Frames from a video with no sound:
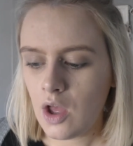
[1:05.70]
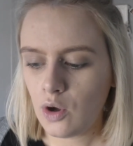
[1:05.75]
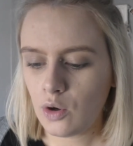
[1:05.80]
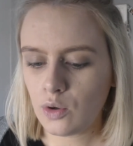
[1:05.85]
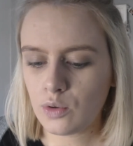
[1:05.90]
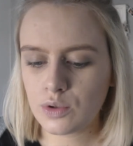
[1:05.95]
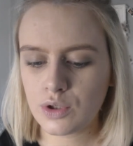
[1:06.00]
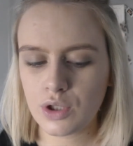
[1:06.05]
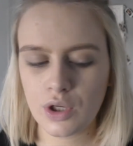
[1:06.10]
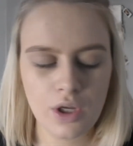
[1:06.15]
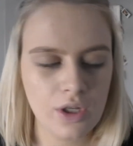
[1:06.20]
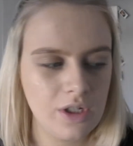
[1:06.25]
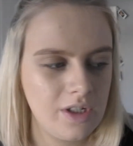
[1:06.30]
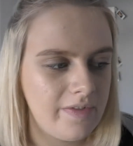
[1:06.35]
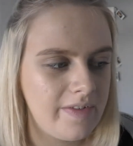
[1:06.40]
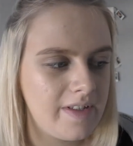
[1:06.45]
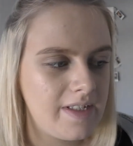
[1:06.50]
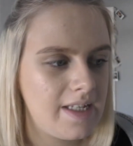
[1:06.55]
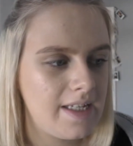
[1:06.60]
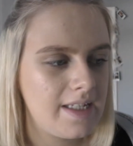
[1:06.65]
also going to
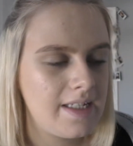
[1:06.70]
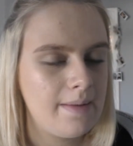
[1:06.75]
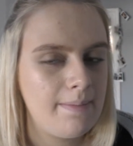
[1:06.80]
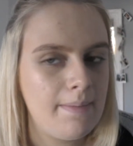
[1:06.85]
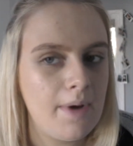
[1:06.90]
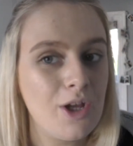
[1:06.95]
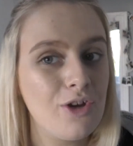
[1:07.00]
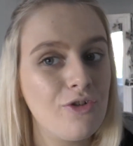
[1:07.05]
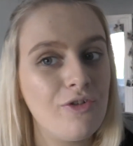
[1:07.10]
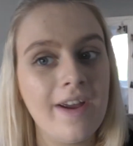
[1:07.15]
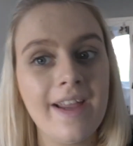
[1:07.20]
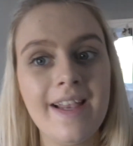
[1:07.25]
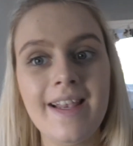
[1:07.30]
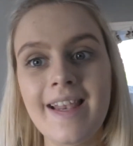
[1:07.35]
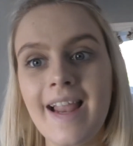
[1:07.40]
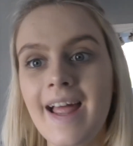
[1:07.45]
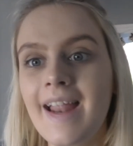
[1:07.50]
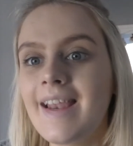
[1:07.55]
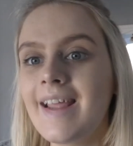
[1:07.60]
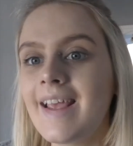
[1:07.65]
visit my great
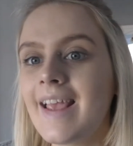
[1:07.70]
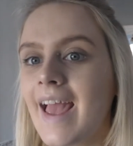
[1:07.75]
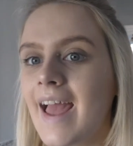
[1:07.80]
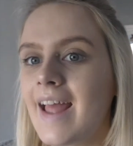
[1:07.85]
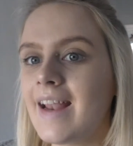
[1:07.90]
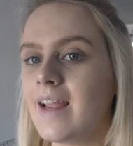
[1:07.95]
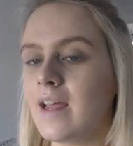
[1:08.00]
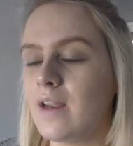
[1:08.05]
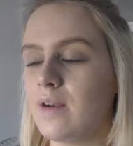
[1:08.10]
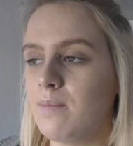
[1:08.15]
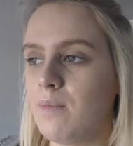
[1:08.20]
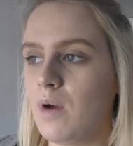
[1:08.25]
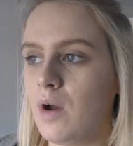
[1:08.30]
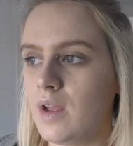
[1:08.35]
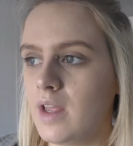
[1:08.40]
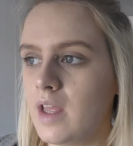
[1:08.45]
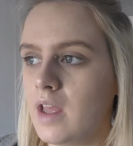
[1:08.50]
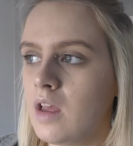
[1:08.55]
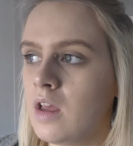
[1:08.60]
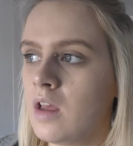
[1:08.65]
nan again, and
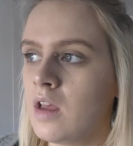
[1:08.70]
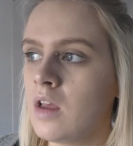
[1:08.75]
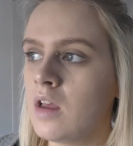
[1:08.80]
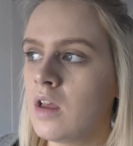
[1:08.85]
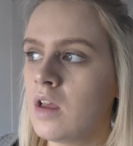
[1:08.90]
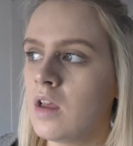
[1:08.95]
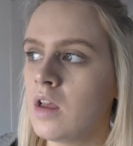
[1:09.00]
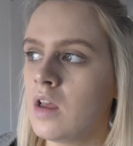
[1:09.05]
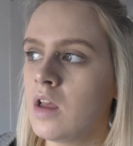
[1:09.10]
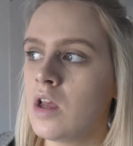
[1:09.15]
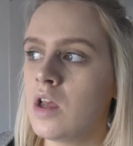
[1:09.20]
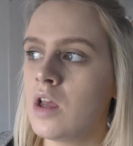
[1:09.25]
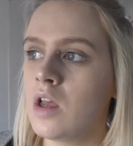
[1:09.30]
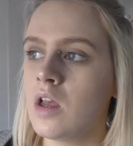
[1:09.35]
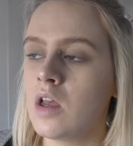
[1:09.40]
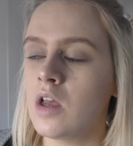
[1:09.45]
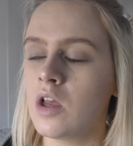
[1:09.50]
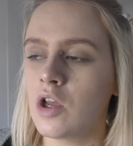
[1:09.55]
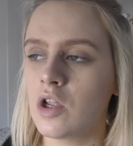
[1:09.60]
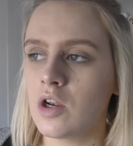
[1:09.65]
my
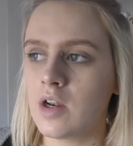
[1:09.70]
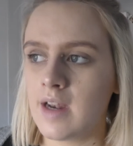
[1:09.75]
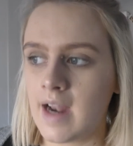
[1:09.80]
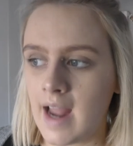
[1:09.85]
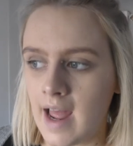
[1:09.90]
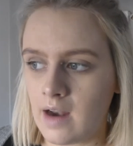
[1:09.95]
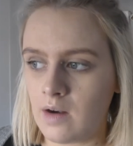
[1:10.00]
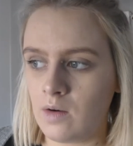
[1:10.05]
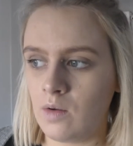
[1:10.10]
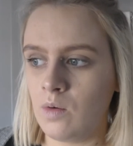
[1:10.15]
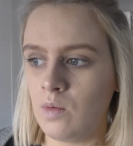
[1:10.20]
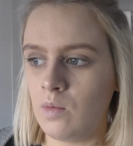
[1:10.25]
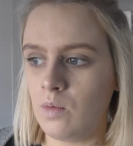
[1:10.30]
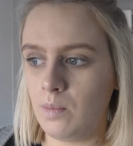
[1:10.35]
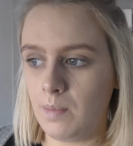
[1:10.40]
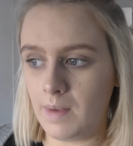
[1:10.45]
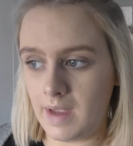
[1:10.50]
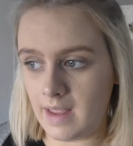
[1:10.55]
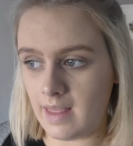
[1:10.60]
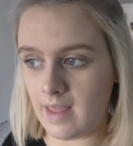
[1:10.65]
nan will
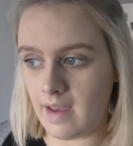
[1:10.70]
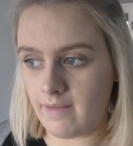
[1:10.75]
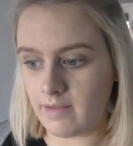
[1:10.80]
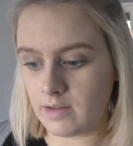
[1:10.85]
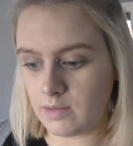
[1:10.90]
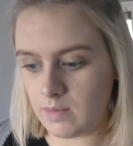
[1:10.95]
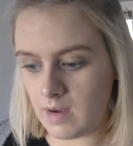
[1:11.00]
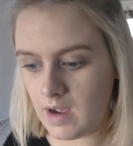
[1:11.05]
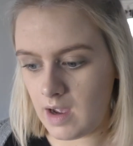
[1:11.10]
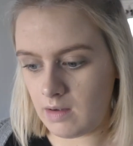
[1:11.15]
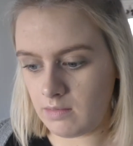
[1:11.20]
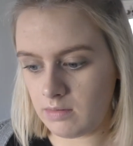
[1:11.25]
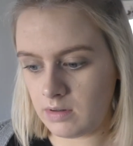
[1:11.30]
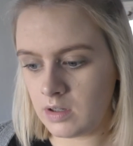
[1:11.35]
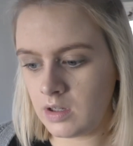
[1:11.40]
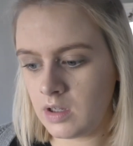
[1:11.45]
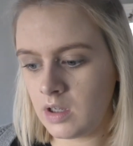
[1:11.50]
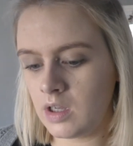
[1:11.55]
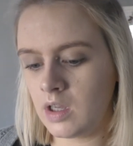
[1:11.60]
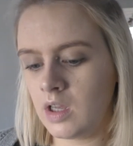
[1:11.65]
be there as well,
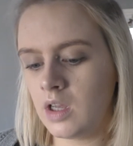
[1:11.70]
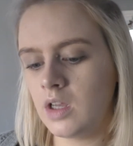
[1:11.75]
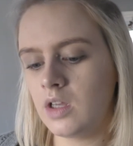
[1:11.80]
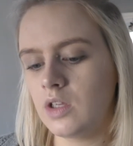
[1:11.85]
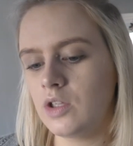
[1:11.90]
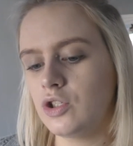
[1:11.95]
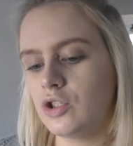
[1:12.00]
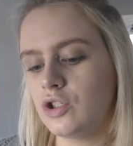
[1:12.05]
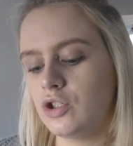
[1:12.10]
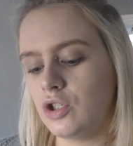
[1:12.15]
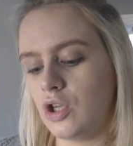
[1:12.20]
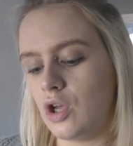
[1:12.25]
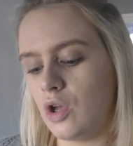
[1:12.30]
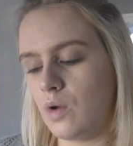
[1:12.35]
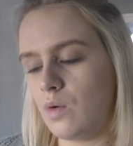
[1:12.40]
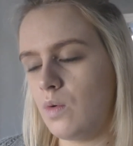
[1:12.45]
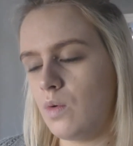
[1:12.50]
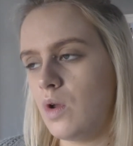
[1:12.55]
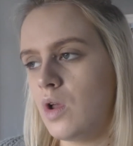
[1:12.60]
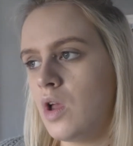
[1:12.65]

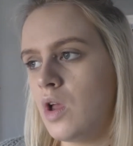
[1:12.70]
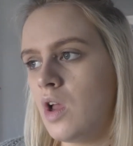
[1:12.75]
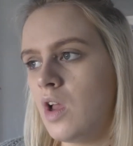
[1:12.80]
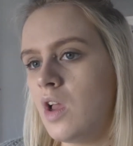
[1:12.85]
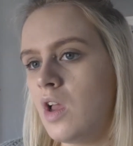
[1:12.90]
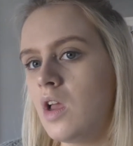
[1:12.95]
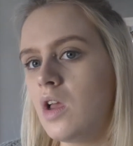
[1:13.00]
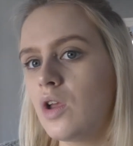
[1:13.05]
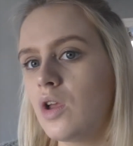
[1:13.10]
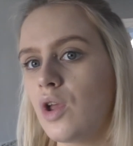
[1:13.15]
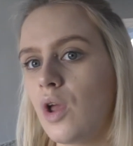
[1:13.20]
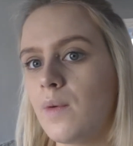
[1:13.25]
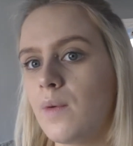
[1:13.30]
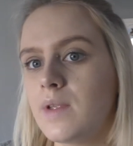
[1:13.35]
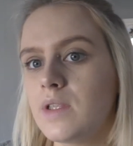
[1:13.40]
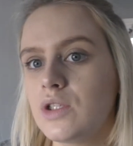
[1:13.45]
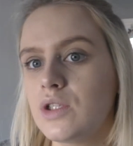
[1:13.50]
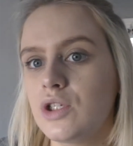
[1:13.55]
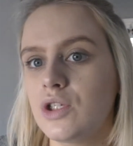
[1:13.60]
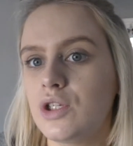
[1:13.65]
so
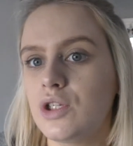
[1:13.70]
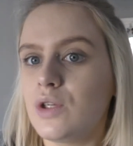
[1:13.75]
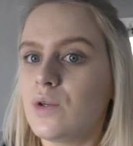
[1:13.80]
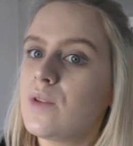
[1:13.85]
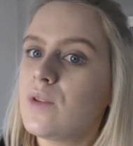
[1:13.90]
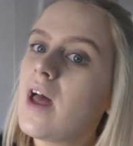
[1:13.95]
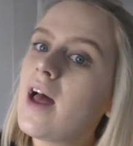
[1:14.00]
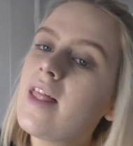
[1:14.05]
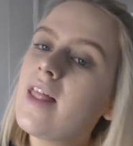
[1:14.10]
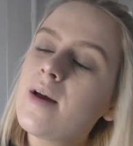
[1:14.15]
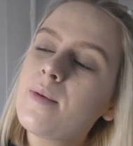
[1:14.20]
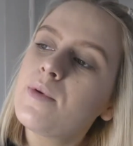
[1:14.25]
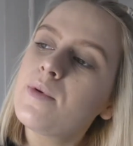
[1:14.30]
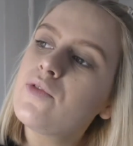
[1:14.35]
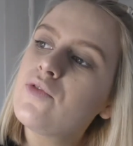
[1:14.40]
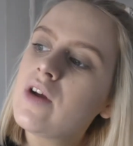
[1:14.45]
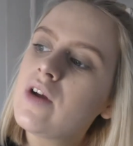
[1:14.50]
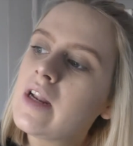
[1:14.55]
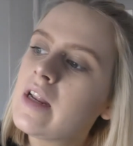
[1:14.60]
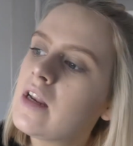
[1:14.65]
going to do that. It'll be
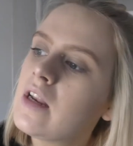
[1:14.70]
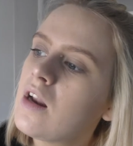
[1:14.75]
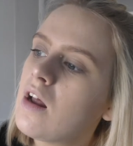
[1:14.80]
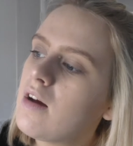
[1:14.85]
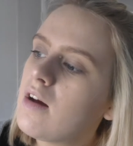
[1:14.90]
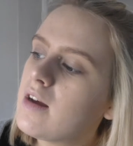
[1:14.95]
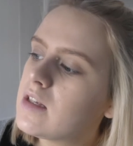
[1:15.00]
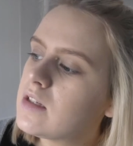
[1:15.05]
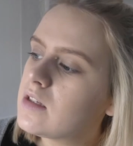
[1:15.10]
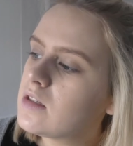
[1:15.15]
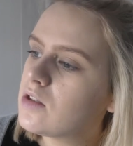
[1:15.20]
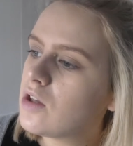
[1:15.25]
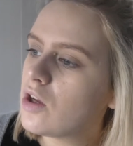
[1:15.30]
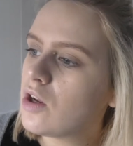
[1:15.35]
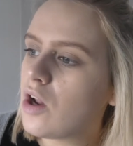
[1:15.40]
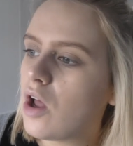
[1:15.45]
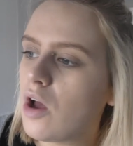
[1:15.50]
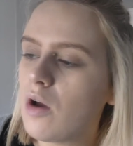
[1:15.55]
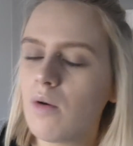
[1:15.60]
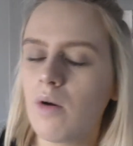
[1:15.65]
really nice. Don't
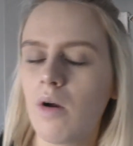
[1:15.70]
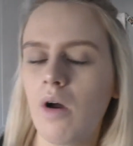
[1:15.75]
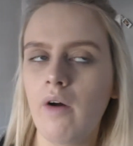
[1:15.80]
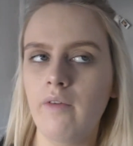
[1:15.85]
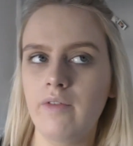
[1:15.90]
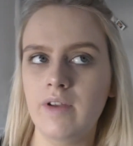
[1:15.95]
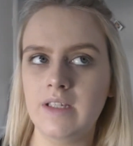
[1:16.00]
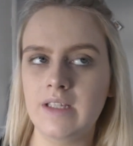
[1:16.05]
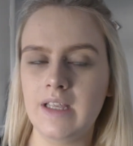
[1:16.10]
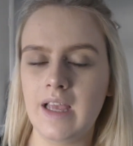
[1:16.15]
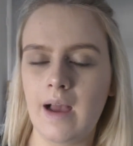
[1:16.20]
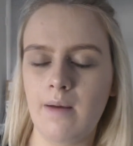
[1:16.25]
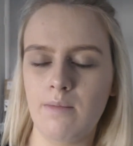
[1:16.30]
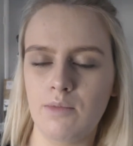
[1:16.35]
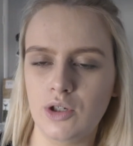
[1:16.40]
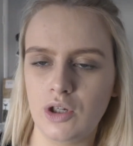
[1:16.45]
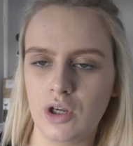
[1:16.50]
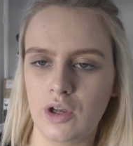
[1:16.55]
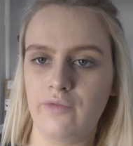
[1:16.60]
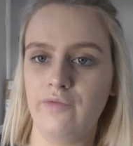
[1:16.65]
know obviously how
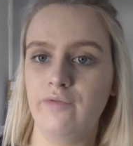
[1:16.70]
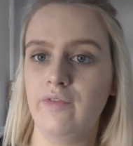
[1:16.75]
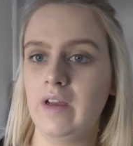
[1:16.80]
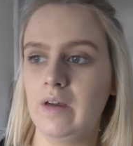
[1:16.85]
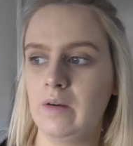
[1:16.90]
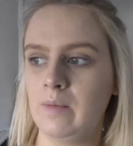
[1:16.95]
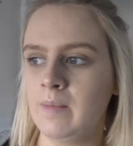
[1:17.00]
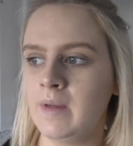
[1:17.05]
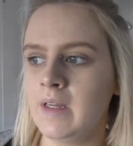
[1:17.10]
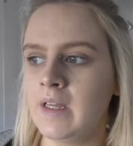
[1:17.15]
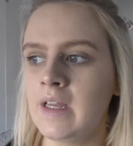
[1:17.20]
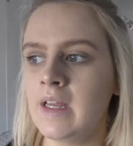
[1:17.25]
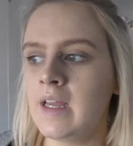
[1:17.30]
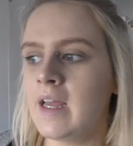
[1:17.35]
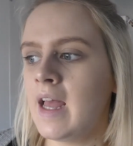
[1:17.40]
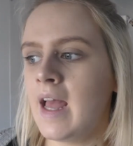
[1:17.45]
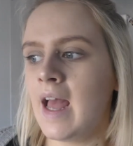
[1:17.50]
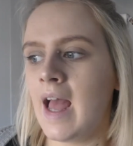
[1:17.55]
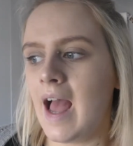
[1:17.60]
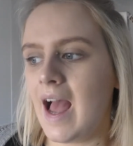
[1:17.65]
much I can film,
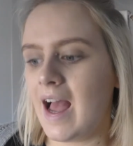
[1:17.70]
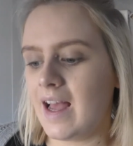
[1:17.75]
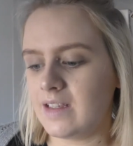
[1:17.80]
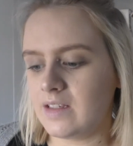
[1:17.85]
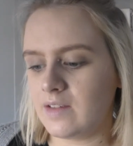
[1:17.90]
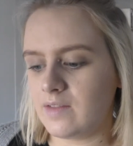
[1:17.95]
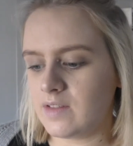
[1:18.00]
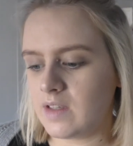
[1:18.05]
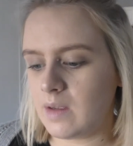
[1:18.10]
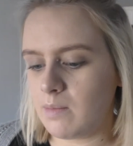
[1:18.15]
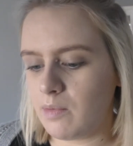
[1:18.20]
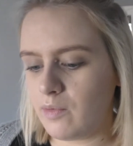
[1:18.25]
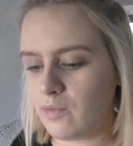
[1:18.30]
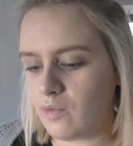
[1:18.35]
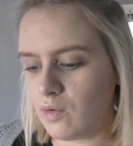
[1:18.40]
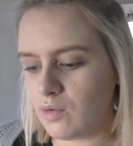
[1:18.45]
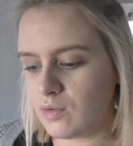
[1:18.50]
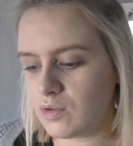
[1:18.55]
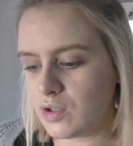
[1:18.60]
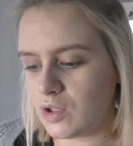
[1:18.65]
as I've said
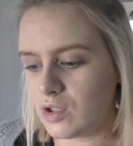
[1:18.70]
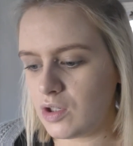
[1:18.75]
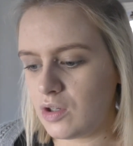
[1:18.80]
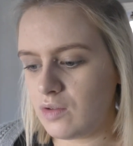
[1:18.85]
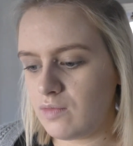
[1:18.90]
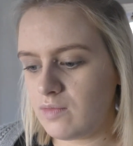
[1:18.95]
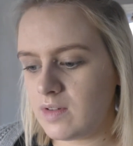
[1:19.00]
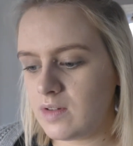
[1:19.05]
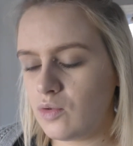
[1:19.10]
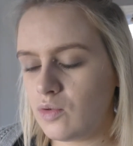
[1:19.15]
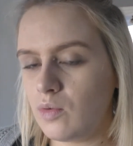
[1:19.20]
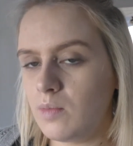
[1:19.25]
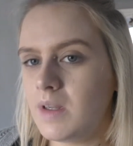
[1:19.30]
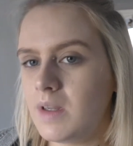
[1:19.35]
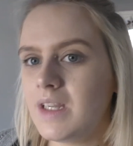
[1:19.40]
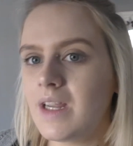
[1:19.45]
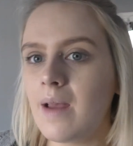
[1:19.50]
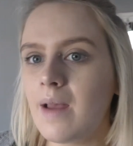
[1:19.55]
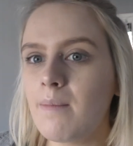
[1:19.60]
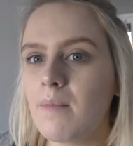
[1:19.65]
before, because I don't normally
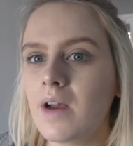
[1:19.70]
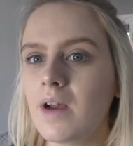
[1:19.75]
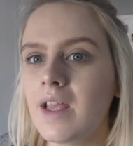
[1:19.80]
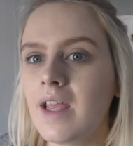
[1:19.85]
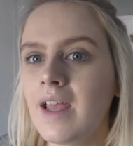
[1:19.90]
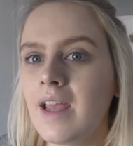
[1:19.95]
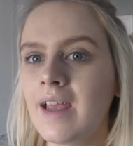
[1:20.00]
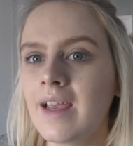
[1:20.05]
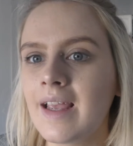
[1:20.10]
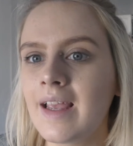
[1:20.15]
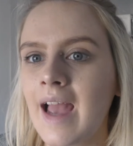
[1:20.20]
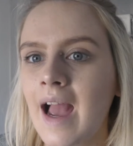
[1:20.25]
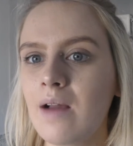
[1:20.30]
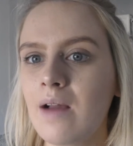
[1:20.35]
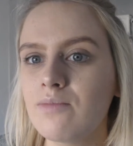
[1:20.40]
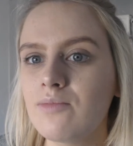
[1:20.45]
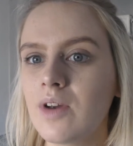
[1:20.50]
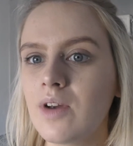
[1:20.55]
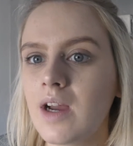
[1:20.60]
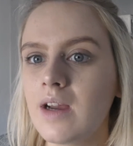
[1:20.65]
take my
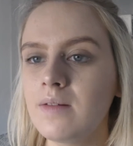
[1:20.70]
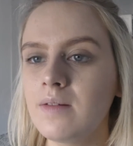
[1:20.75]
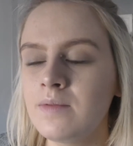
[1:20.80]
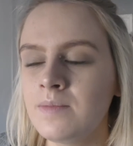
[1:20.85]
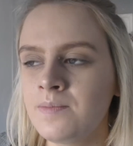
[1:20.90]
camera